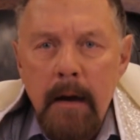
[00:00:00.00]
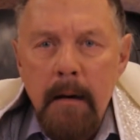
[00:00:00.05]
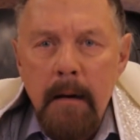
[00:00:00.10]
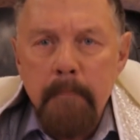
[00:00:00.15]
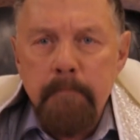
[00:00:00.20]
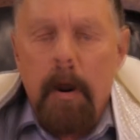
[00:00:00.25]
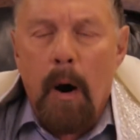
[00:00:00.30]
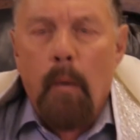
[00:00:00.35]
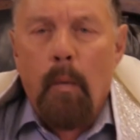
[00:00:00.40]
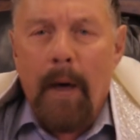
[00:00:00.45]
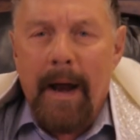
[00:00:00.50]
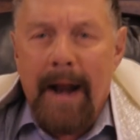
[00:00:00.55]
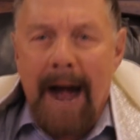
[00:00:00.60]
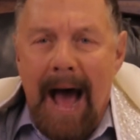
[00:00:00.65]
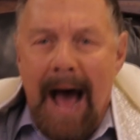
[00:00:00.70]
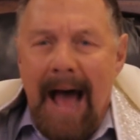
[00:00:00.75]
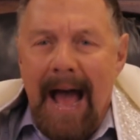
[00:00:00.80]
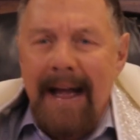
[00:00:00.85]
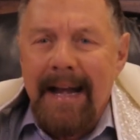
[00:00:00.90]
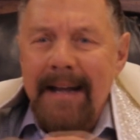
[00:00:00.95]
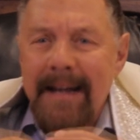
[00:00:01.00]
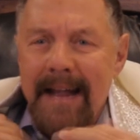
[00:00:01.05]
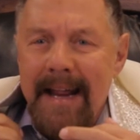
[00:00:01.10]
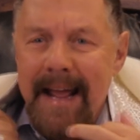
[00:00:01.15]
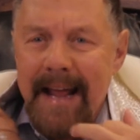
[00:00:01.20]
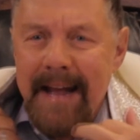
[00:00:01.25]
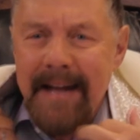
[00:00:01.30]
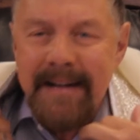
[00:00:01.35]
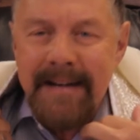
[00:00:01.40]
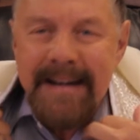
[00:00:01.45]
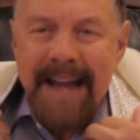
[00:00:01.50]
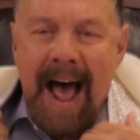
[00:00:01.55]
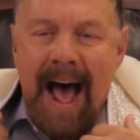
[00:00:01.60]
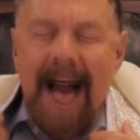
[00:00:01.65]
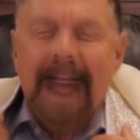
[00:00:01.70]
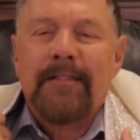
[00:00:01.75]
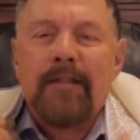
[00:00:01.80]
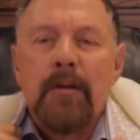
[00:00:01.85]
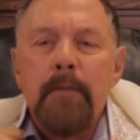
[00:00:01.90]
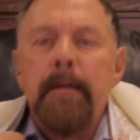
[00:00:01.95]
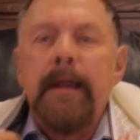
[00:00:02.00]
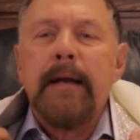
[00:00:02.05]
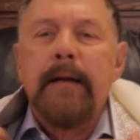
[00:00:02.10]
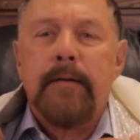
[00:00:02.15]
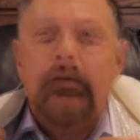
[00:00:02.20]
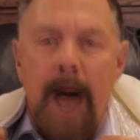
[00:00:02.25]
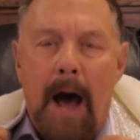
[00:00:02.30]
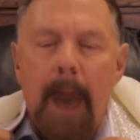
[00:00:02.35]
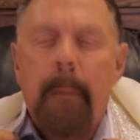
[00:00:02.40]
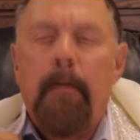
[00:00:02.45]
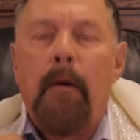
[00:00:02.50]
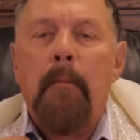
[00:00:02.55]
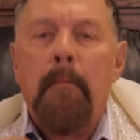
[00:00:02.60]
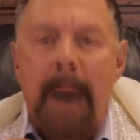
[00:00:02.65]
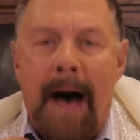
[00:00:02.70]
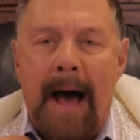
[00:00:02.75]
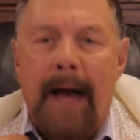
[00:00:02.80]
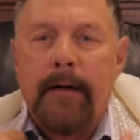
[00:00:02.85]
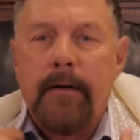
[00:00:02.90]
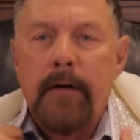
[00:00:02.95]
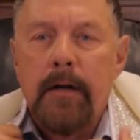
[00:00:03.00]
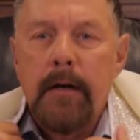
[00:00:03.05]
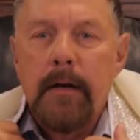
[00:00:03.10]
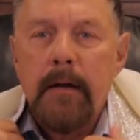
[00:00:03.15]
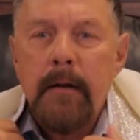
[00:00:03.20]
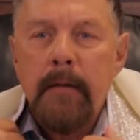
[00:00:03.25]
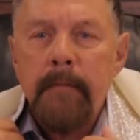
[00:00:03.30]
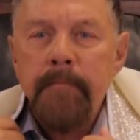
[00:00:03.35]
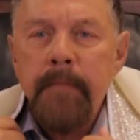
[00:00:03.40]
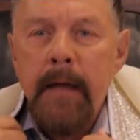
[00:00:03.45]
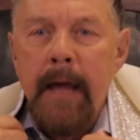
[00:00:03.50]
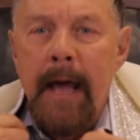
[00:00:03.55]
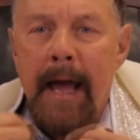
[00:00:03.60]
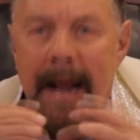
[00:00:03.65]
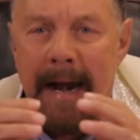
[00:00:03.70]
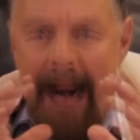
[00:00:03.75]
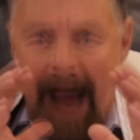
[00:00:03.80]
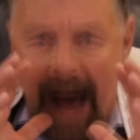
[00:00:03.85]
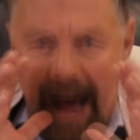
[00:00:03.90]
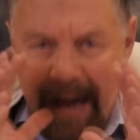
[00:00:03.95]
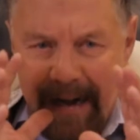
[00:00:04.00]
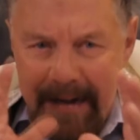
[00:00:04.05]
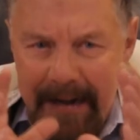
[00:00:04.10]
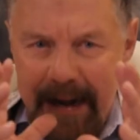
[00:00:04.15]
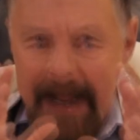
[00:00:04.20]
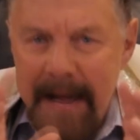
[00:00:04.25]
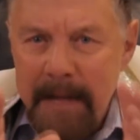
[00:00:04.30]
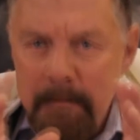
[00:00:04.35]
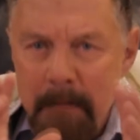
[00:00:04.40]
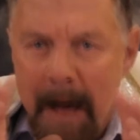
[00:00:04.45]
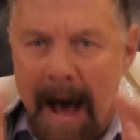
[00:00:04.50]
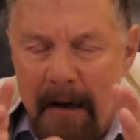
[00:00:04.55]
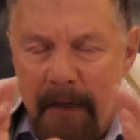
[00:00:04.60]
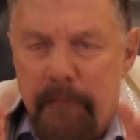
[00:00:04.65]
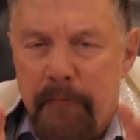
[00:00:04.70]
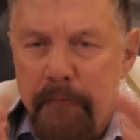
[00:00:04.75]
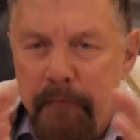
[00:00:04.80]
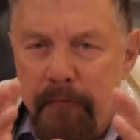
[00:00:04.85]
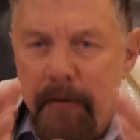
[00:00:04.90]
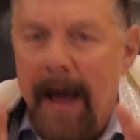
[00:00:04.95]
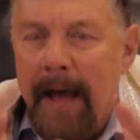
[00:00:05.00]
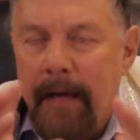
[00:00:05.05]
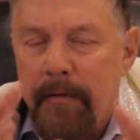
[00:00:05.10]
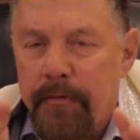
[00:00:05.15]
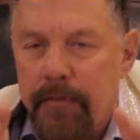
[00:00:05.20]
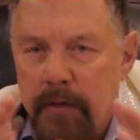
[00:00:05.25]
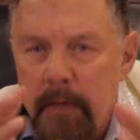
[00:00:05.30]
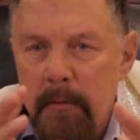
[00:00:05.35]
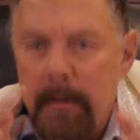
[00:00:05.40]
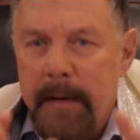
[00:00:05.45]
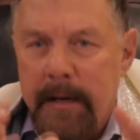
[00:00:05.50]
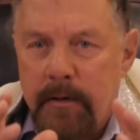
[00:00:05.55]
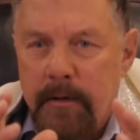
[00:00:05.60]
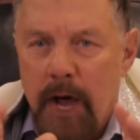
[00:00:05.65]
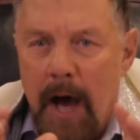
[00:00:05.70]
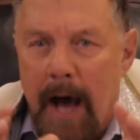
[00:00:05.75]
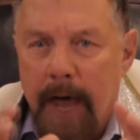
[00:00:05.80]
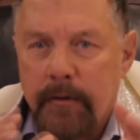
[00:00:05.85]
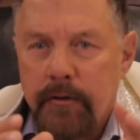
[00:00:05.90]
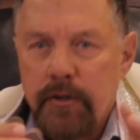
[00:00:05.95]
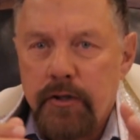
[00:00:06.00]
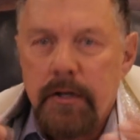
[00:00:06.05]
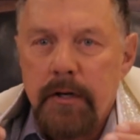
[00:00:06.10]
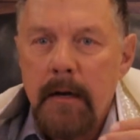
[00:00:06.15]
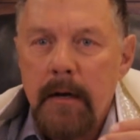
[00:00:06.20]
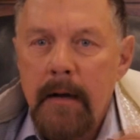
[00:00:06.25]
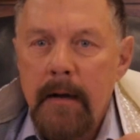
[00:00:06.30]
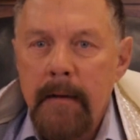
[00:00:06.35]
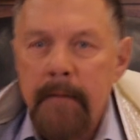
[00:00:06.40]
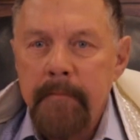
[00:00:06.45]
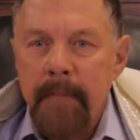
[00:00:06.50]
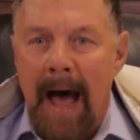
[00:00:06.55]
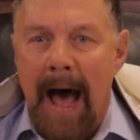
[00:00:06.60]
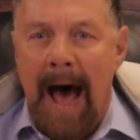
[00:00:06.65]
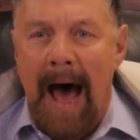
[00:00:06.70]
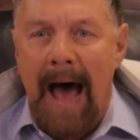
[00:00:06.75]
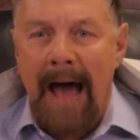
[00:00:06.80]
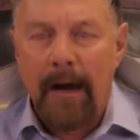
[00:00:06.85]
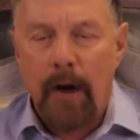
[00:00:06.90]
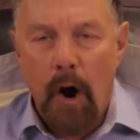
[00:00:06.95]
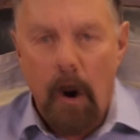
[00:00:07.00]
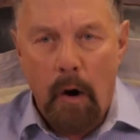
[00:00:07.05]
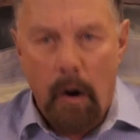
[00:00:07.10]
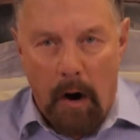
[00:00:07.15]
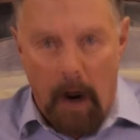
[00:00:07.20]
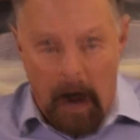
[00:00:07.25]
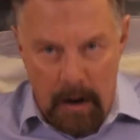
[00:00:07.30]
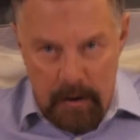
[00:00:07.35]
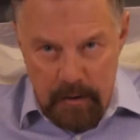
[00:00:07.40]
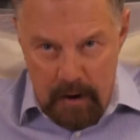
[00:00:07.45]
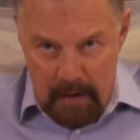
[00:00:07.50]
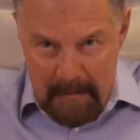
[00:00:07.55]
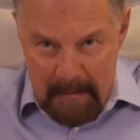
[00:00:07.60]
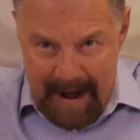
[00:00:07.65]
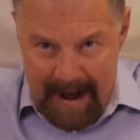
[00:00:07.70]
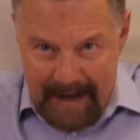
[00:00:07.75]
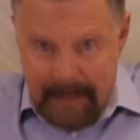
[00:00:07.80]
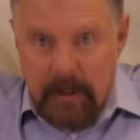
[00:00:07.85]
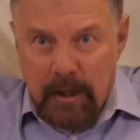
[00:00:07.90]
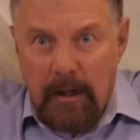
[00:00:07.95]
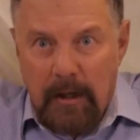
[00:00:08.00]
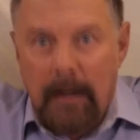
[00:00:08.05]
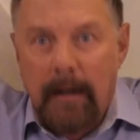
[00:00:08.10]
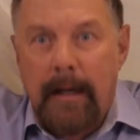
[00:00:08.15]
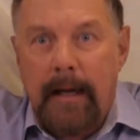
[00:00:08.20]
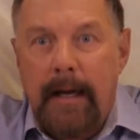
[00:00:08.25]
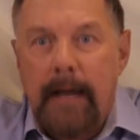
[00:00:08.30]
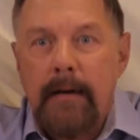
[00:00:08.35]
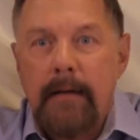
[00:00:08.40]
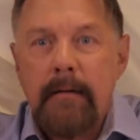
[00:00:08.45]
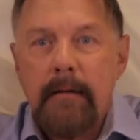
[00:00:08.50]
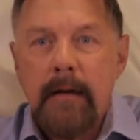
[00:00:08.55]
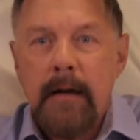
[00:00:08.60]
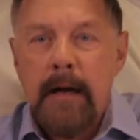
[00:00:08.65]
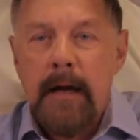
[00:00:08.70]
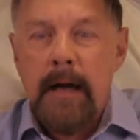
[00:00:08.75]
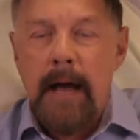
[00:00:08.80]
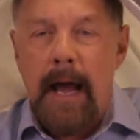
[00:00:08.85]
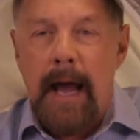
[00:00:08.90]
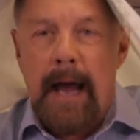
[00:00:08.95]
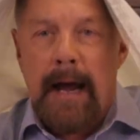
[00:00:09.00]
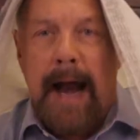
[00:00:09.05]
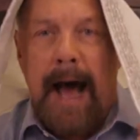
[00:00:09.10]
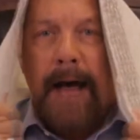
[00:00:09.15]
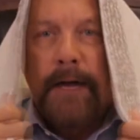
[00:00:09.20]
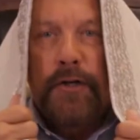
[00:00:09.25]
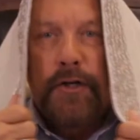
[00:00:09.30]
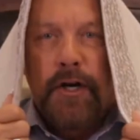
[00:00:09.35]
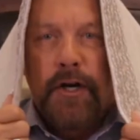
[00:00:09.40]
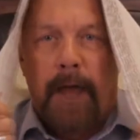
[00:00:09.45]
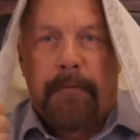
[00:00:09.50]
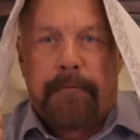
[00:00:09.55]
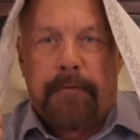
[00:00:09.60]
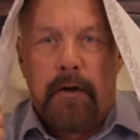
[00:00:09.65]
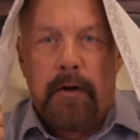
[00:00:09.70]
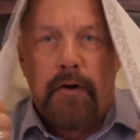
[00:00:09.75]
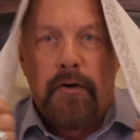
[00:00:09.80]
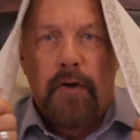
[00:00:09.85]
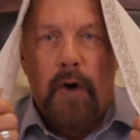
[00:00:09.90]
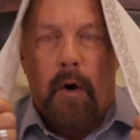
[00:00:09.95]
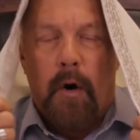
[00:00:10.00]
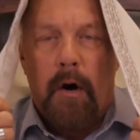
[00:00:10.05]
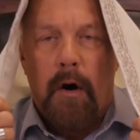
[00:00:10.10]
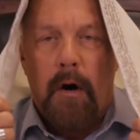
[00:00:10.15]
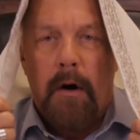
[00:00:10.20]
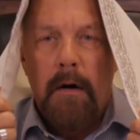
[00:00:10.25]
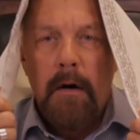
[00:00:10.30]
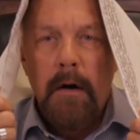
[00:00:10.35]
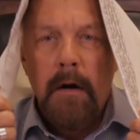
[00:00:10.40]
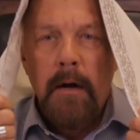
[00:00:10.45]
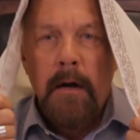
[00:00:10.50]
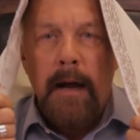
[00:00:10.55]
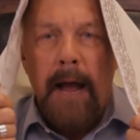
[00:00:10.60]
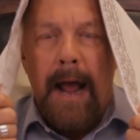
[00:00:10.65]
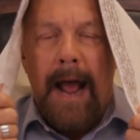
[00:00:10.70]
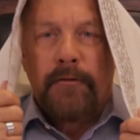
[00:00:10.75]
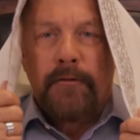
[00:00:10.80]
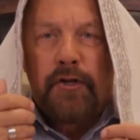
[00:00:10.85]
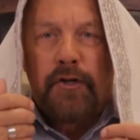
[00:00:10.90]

But when I need not to be double minded and I need my faith to be touched, I go under my tallit and I shut the door. And